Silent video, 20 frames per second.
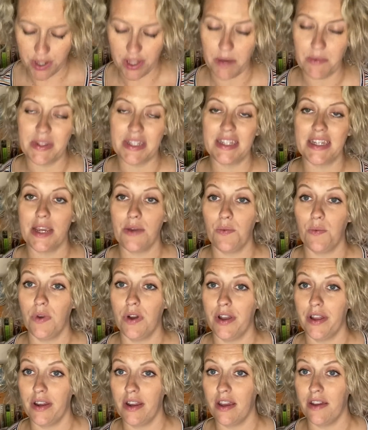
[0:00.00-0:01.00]
that was day
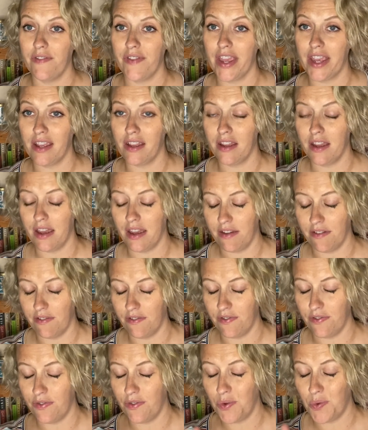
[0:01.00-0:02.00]
one of,
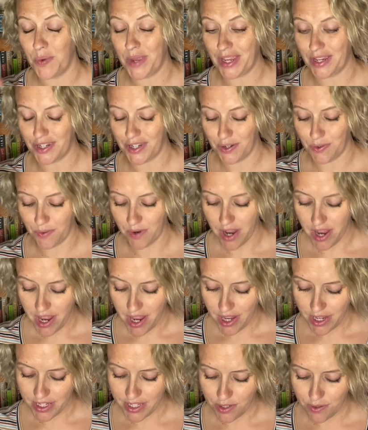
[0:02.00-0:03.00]
of week two.
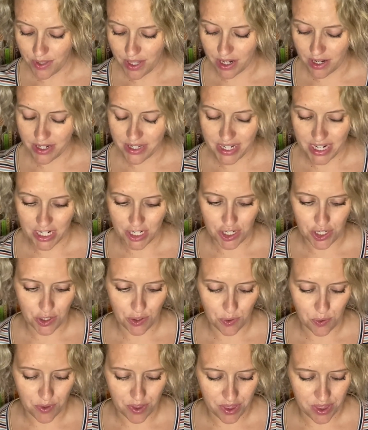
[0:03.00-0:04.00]
So then on day
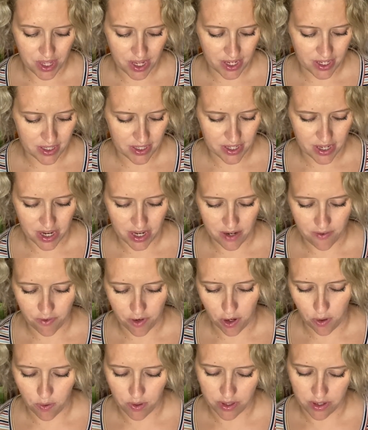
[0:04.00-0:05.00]
two, things kind of
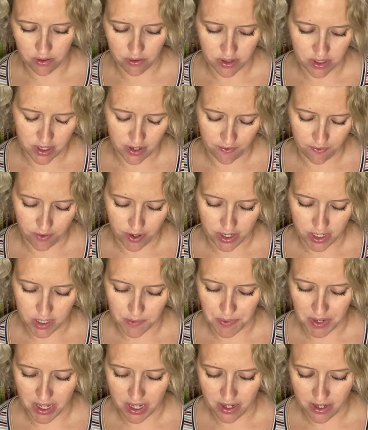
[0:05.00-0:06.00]
go a little different
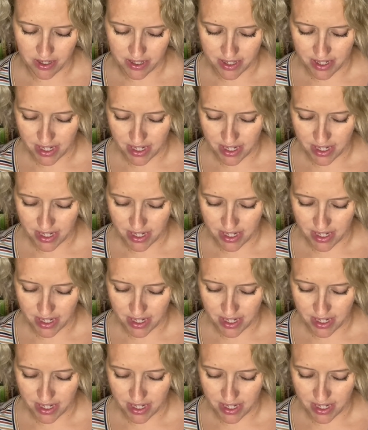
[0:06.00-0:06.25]
because